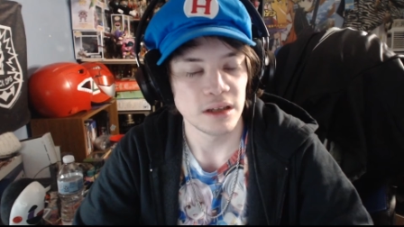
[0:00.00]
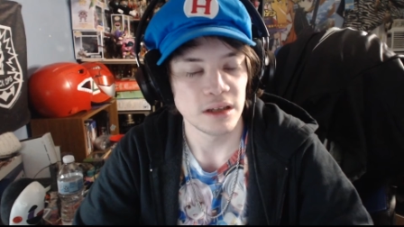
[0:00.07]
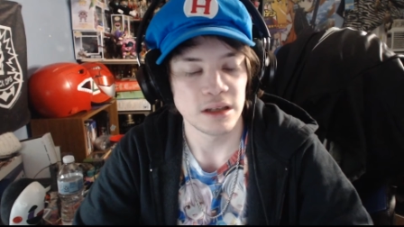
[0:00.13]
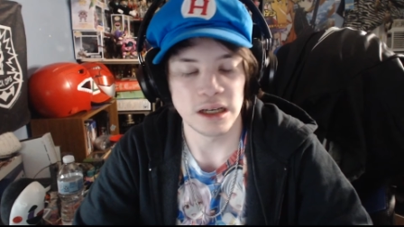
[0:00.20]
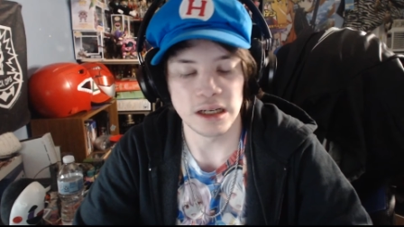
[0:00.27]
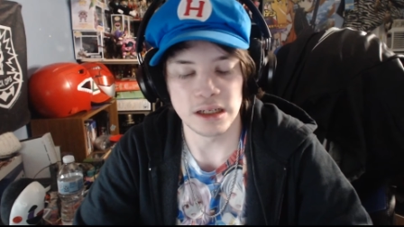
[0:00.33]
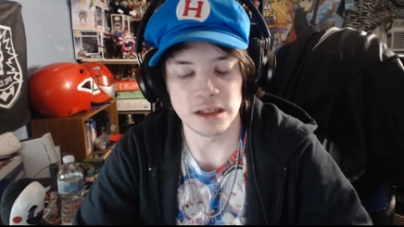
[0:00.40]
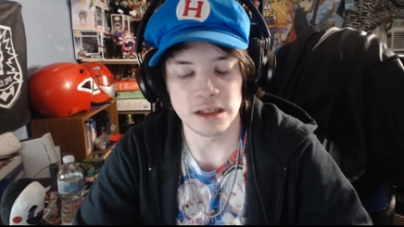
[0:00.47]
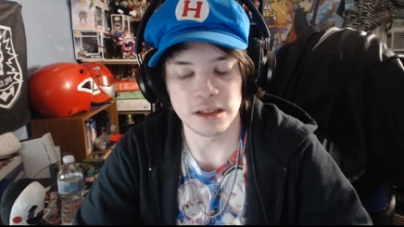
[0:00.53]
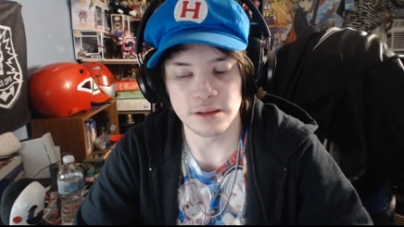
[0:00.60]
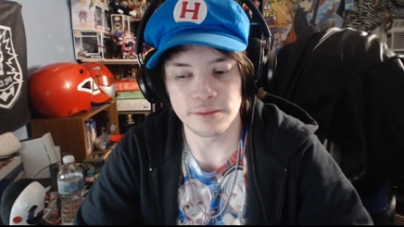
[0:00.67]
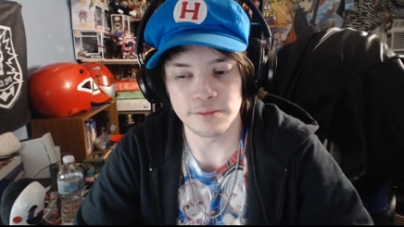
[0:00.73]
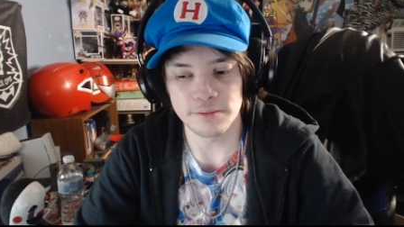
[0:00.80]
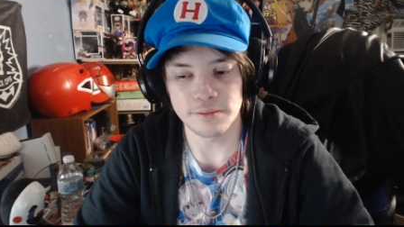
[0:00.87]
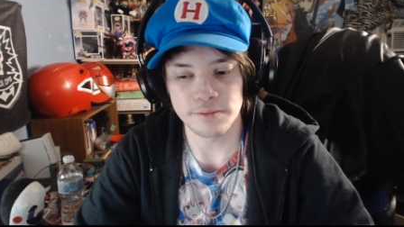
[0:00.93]

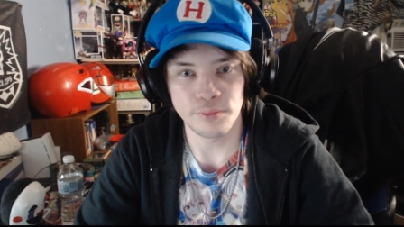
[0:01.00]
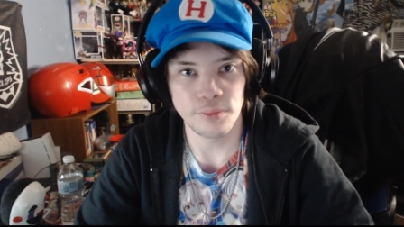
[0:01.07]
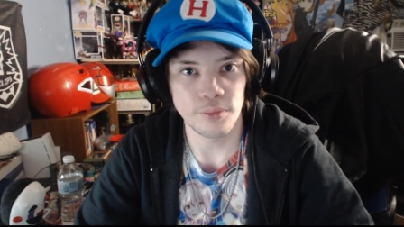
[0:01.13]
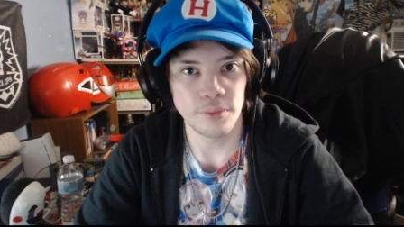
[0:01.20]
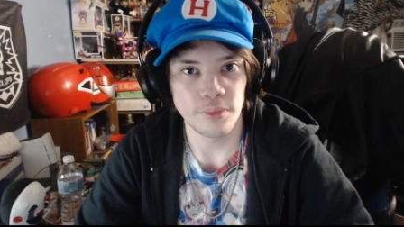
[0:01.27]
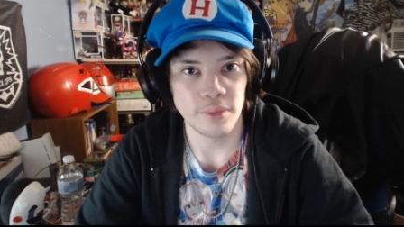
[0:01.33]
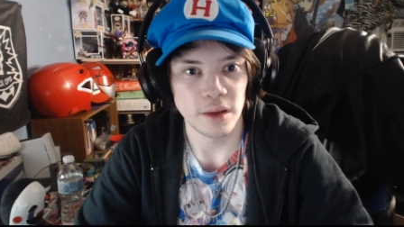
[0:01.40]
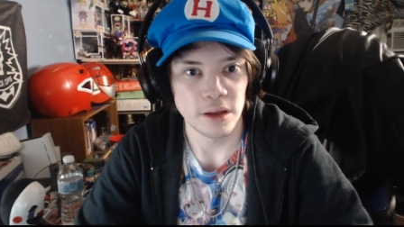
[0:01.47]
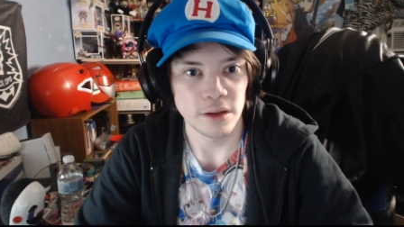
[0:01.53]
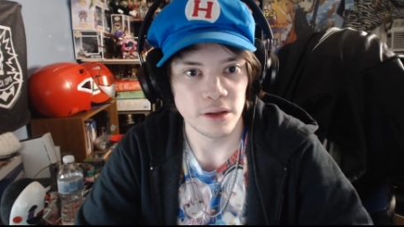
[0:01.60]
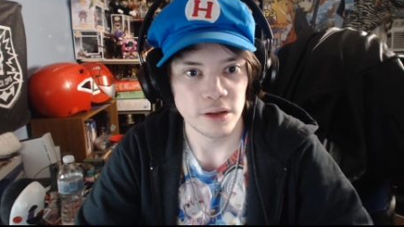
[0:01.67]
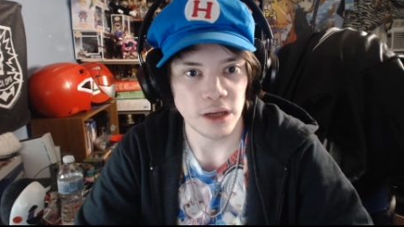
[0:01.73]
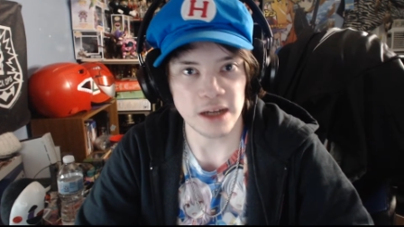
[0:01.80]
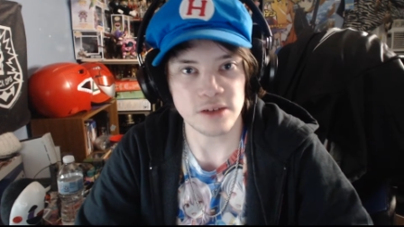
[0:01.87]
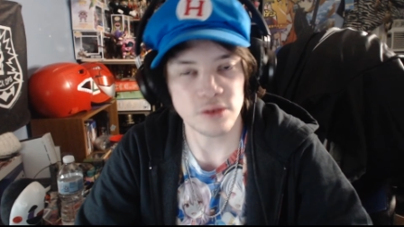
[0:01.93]
Um,
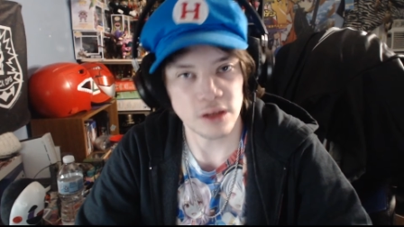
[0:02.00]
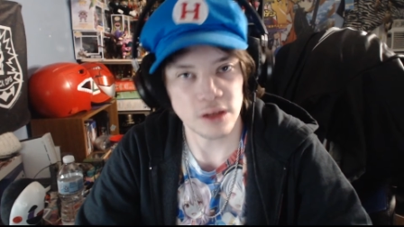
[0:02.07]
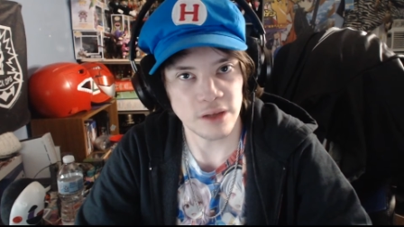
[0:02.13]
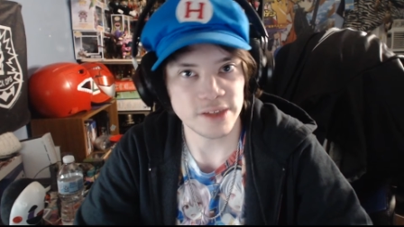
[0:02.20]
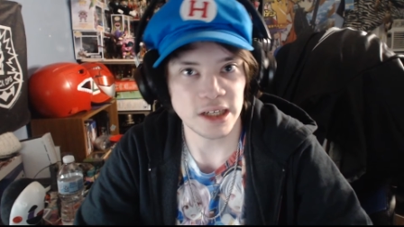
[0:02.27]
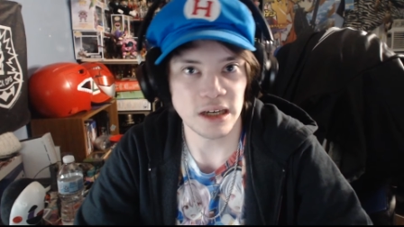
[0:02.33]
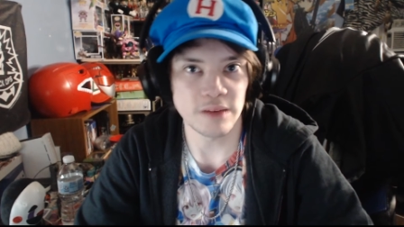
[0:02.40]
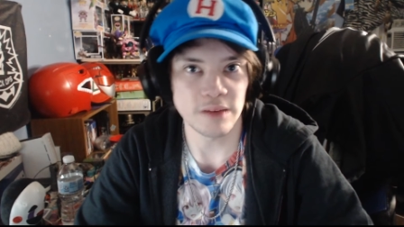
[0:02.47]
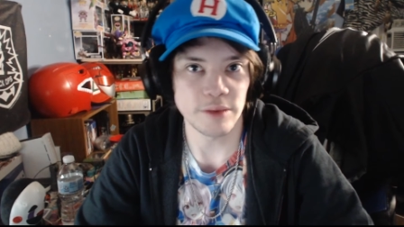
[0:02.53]
Ocarina of Time,